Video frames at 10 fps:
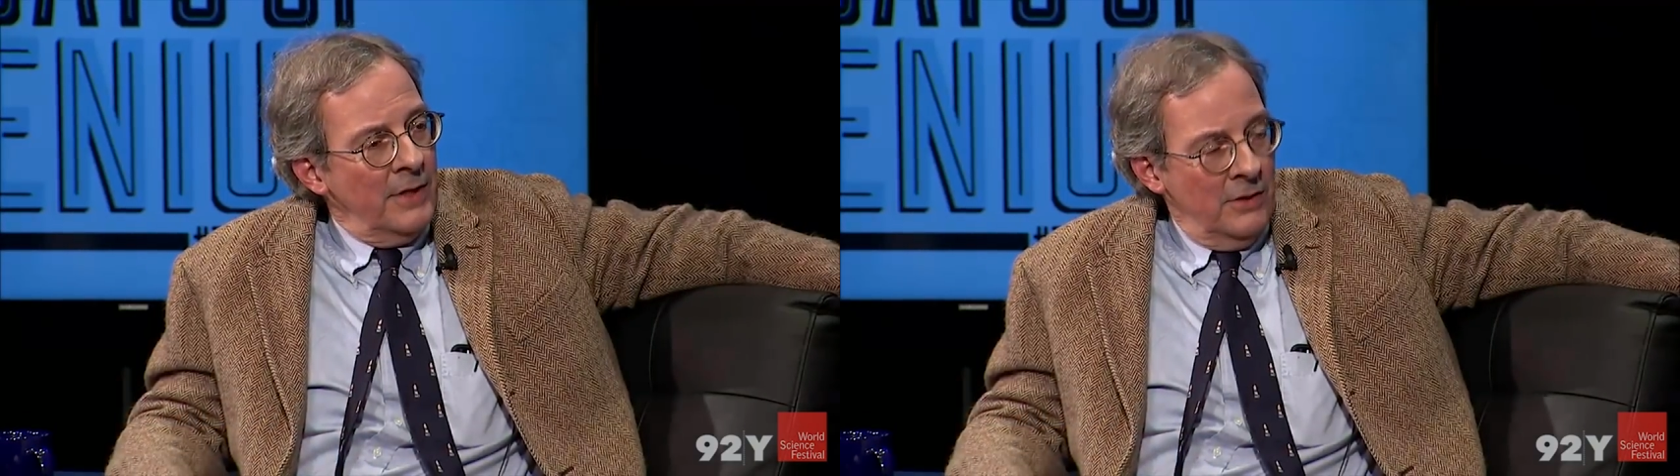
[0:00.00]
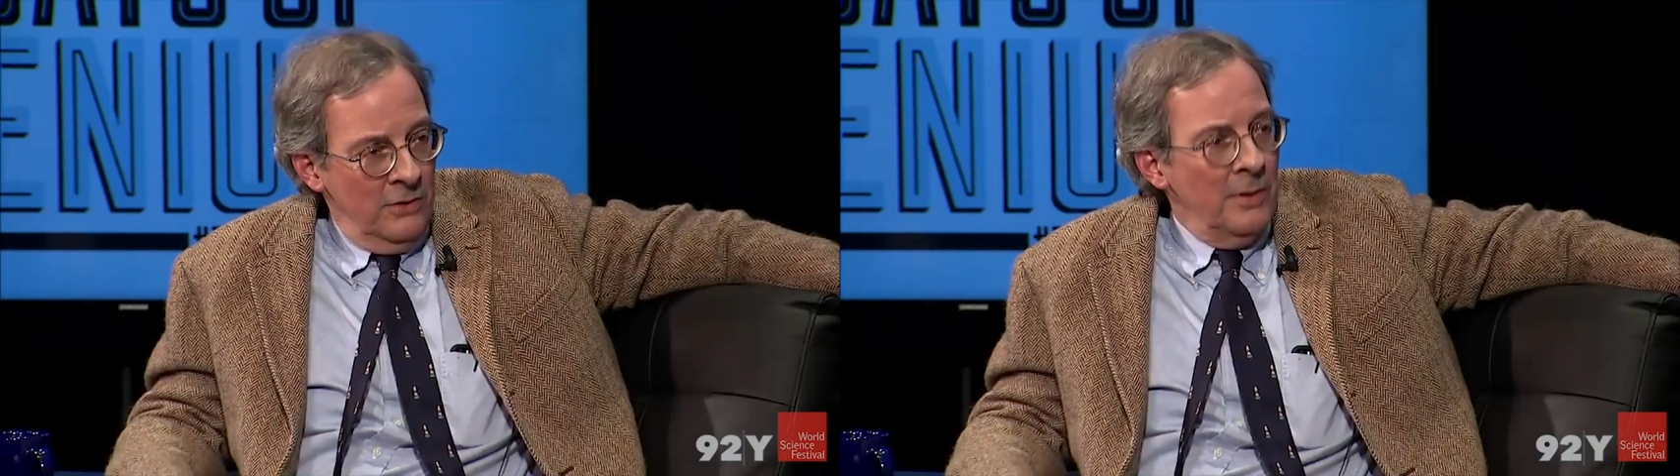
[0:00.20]

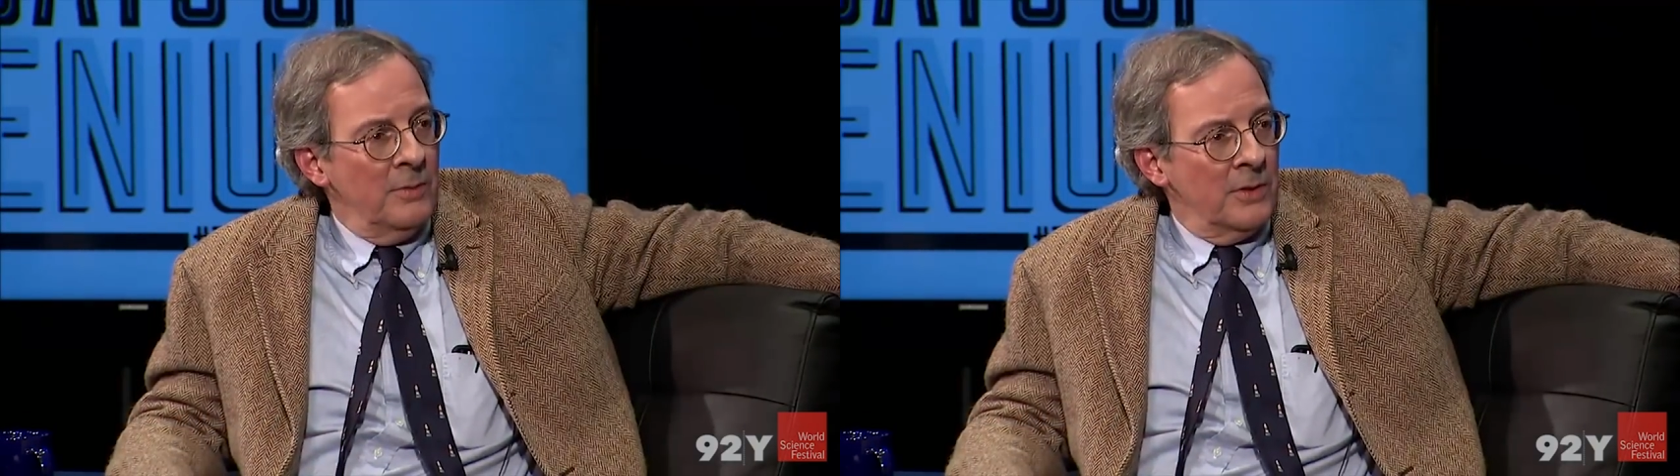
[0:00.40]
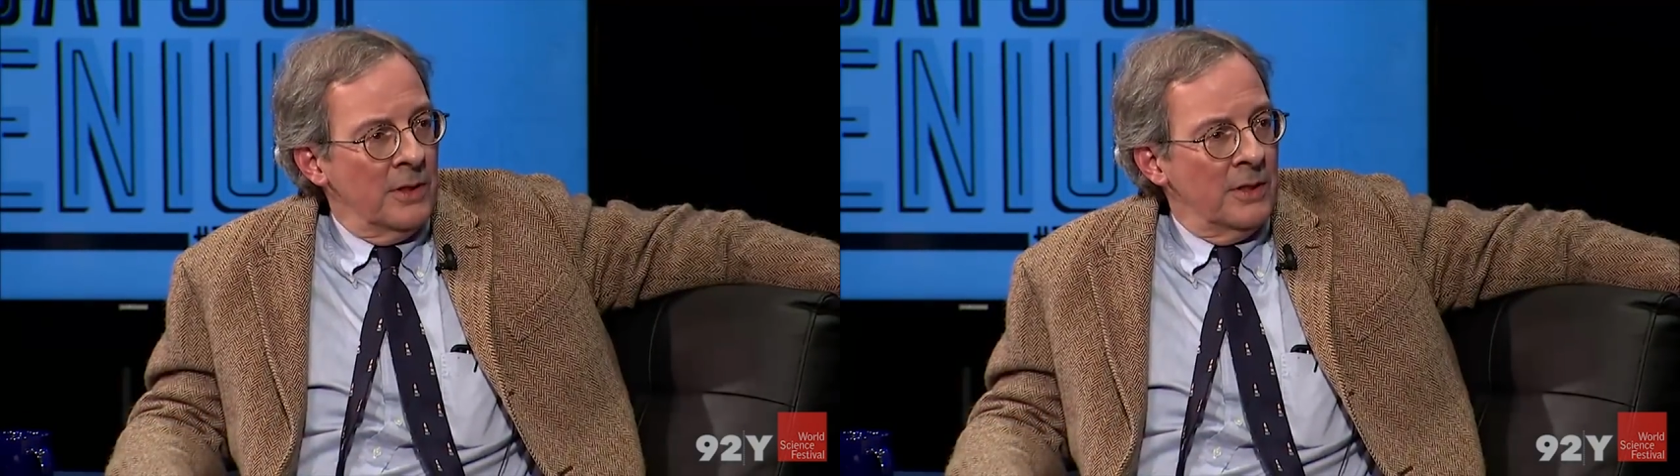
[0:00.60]
He knew he
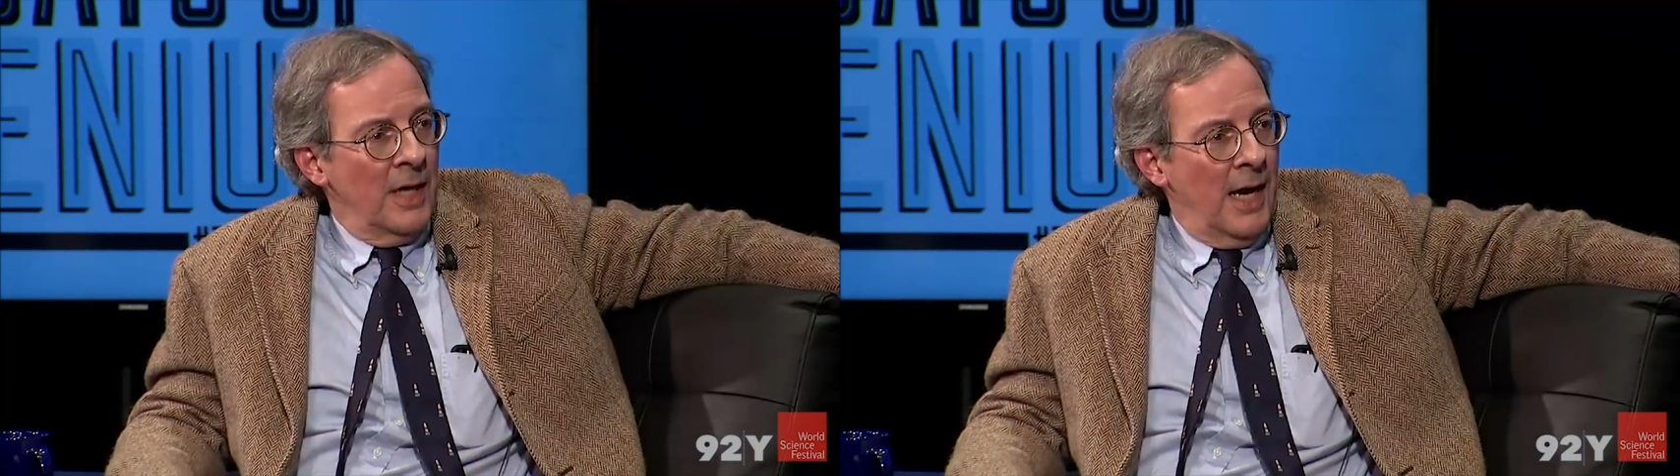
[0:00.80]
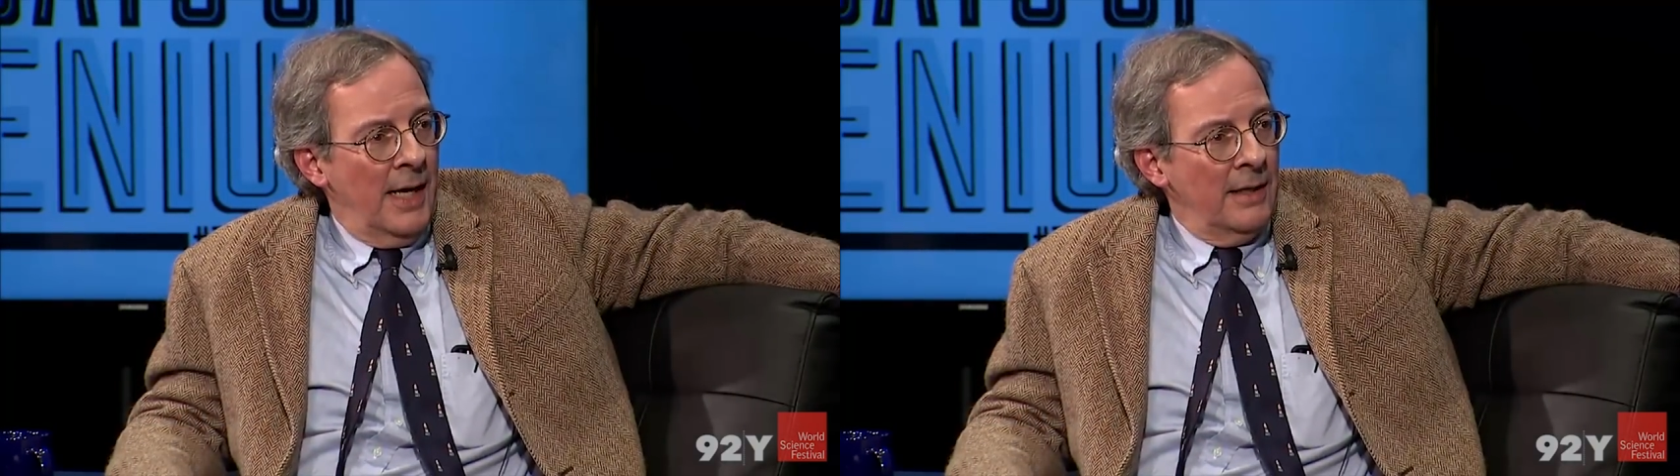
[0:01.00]
was going to
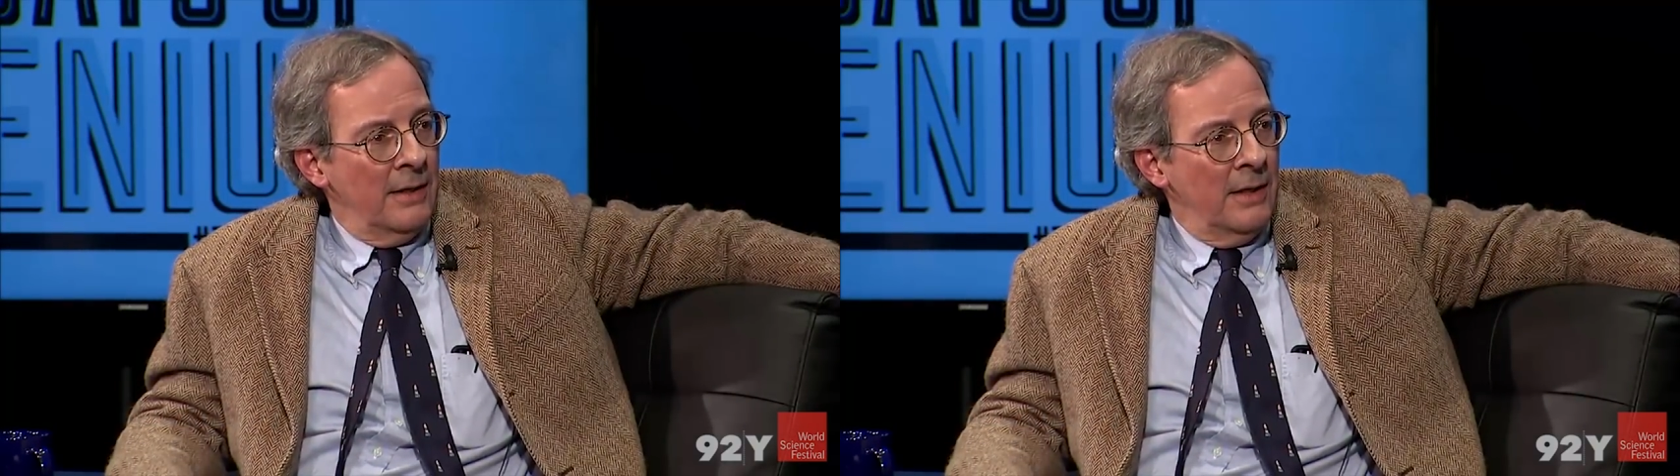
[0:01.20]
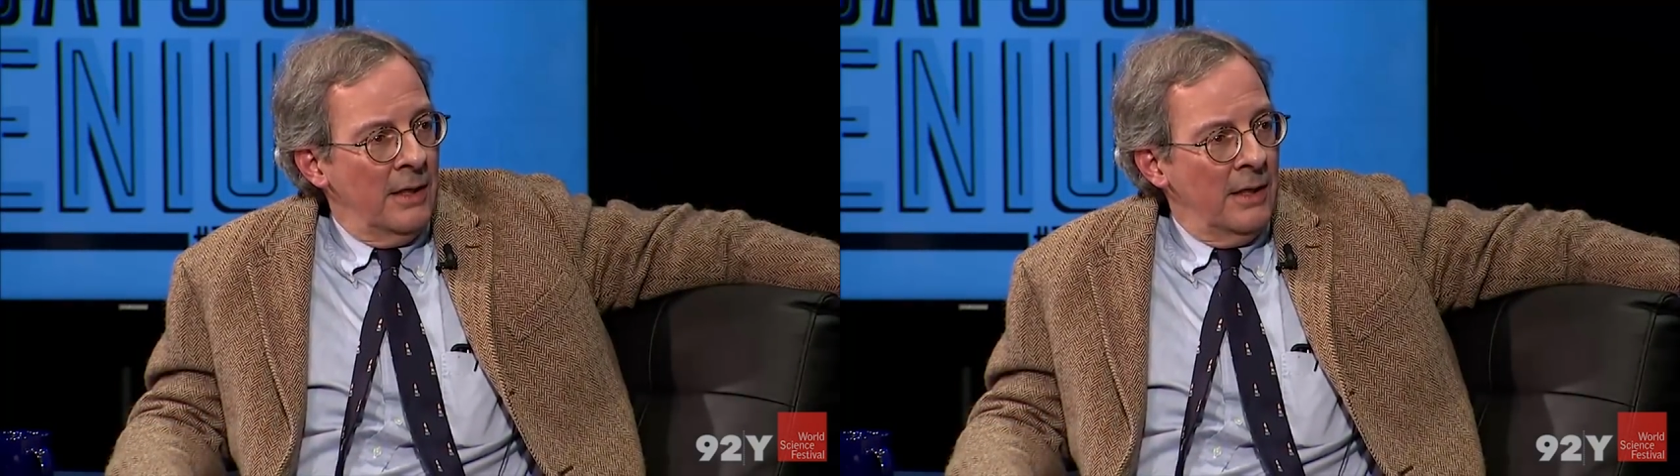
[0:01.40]
die.